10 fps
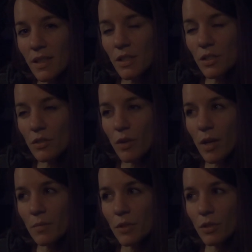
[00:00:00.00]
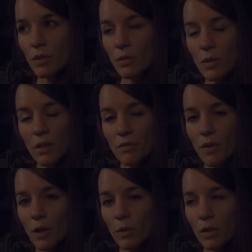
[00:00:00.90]
an Instagram, so you can
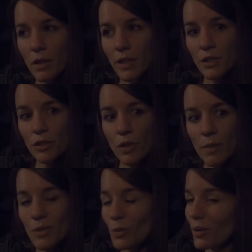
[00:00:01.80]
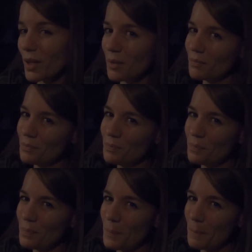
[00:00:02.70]
follow her on Instagram. Jordy,
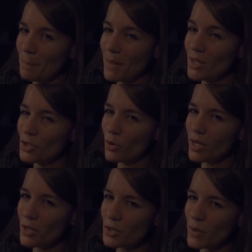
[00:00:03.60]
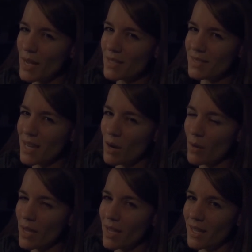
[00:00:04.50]
Jordy also has now
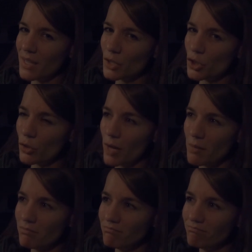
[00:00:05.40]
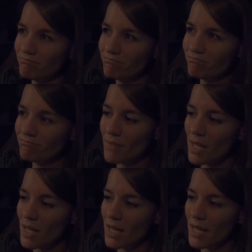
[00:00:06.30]
a Instagram,
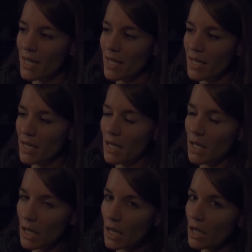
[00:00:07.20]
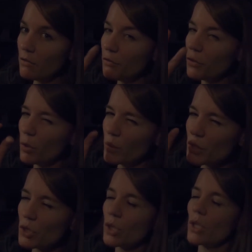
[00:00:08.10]
and
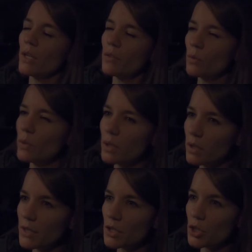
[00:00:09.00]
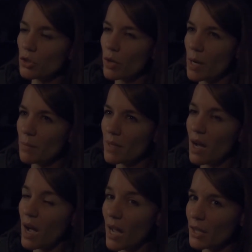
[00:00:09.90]
influencer, if you will, Instagram that
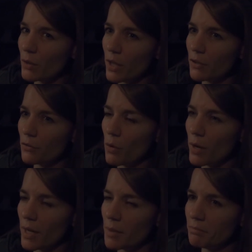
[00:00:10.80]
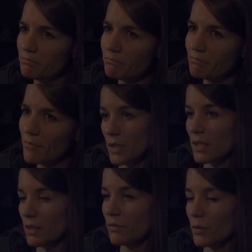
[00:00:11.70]
I created for him. His
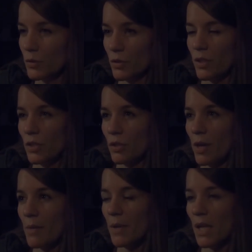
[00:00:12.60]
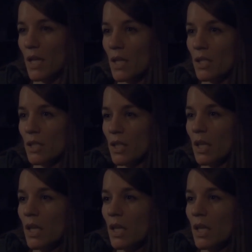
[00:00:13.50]
influencer Instagram is